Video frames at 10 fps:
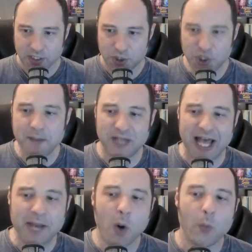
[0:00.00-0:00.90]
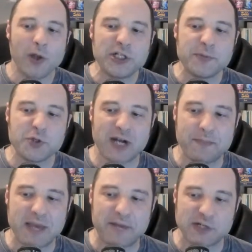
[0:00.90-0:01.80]
Jay Blackmore, what ship would you
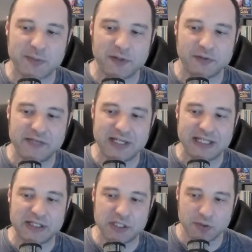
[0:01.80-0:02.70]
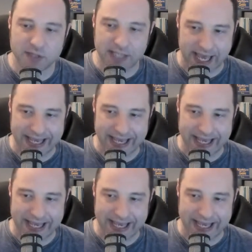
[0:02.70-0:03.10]
recommend for someone living in the UK?